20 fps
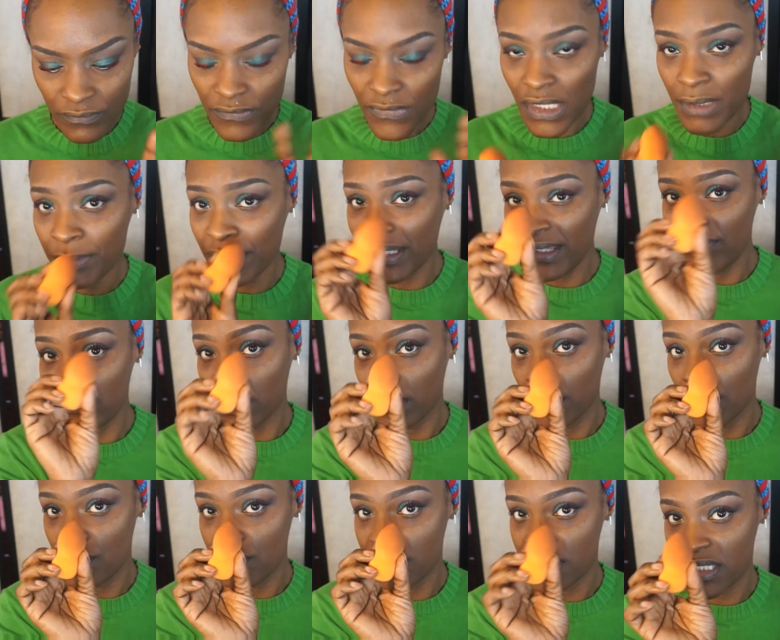I'm even going to
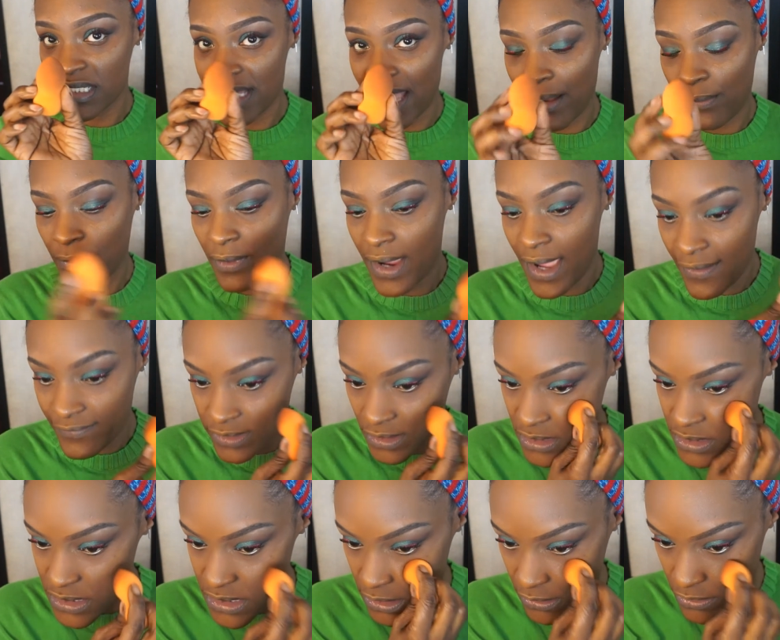use the side where I have the
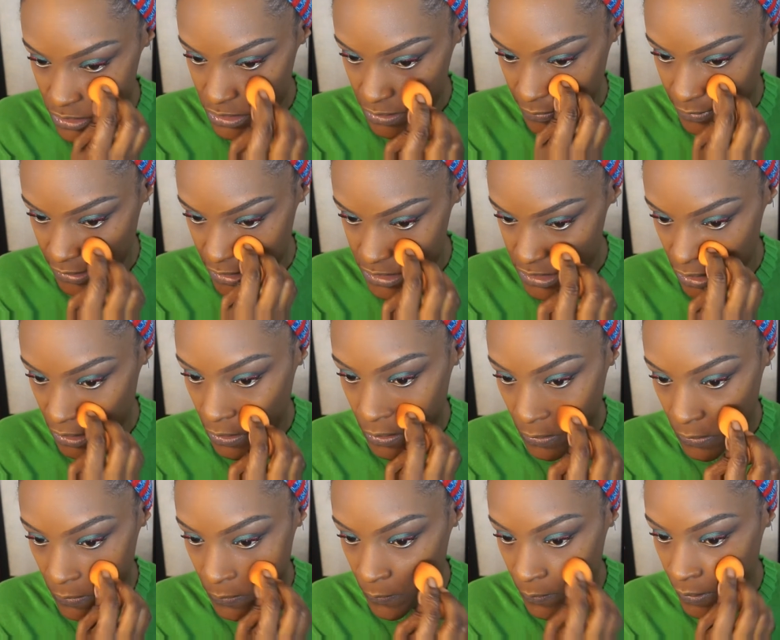concealer so it doesn't
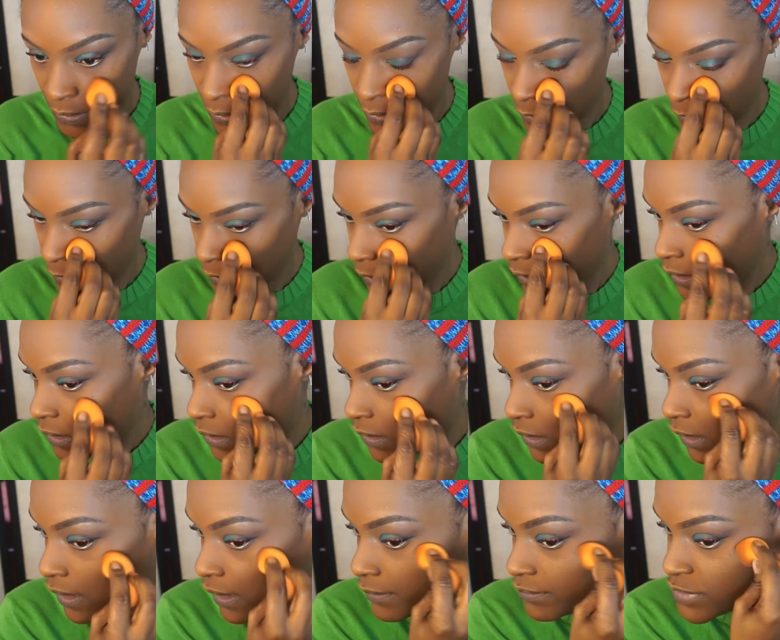go
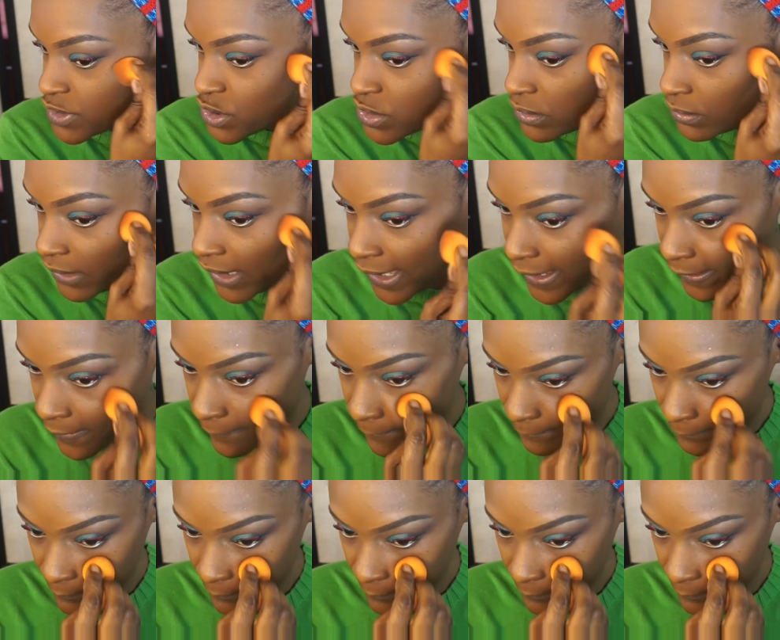um, too light.